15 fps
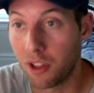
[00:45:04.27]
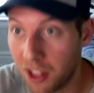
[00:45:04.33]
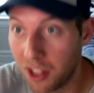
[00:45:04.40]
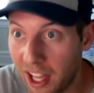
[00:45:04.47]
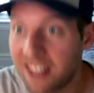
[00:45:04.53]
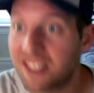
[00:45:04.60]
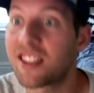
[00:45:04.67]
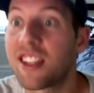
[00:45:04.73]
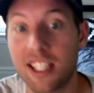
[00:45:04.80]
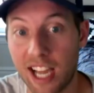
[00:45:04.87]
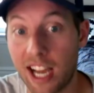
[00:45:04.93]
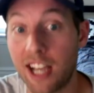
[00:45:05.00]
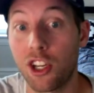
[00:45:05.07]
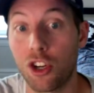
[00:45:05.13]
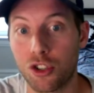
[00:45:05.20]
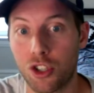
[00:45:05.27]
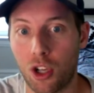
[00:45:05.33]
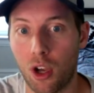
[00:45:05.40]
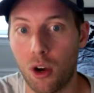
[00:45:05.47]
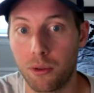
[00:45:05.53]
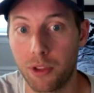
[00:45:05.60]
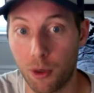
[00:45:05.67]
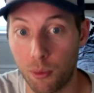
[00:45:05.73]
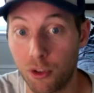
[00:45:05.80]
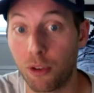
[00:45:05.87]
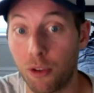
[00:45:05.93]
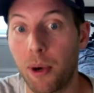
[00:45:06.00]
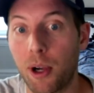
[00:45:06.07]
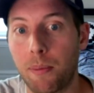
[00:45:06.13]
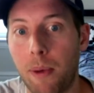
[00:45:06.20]
less than ten years ago, there was
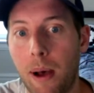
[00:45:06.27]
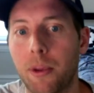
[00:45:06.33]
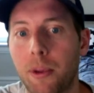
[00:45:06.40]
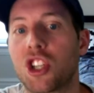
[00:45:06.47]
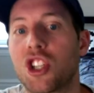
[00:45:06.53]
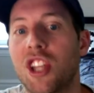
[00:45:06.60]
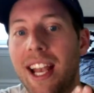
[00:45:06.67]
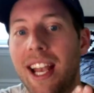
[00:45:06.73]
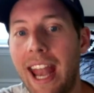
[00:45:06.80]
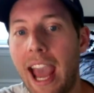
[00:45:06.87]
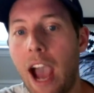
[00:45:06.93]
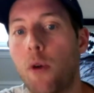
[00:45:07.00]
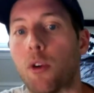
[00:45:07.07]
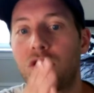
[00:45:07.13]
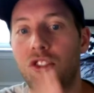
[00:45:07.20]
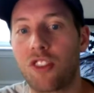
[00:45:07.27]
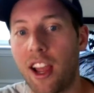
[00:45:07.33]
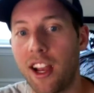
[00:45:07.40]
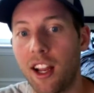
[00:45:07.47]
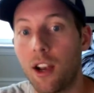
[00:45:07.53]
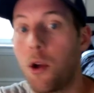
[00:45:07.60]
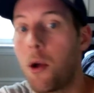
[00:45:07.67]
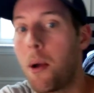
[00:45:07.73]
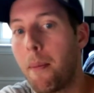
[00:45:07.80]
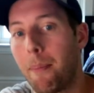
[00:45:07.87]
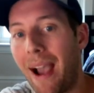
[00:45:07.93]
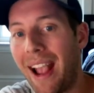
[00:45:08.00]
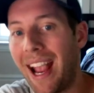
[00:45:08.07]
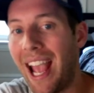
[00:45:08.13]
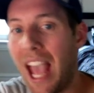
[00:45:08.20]
a book published that now is cited
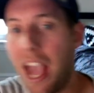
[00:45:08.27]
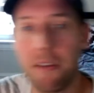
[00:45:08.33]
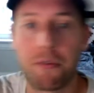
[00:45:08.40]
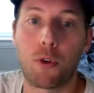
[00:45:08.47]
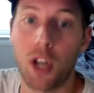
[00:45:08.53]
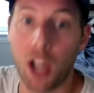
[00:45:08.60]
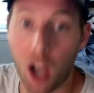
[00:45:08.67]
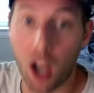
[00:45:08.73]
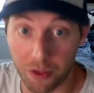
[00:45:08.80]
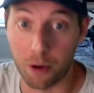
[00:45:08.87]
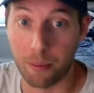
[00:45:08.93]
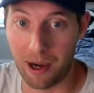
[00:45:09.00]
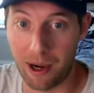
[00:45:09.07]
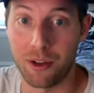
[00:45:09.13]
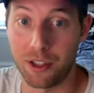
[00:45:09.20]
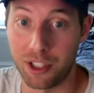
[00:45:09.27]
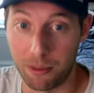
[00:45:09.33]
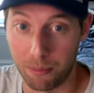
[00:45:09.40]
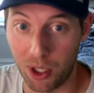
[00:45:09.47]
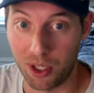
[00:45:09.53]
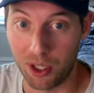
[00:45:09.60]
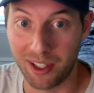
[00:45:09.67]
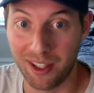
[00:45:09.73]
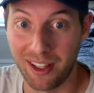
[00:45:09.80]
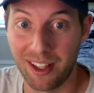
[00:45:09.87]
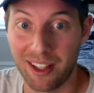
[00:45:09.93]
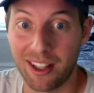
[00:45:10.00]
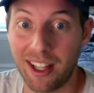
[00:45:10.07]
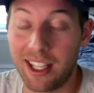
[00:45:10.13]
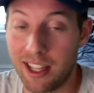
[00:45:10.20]
by every other parenting book.
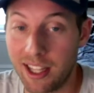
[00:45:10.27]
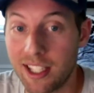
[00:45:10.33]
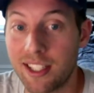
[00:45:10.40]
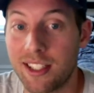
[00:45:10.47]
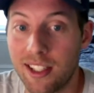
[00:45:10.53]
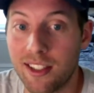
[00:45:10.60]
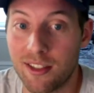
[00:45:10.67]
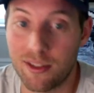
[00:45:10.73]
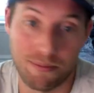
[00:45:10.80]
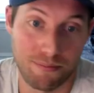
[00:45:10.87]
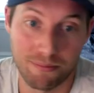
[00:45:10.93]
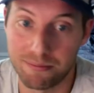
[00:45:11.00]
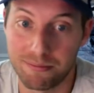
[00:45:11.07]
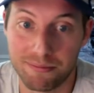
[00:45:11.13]
Like, this is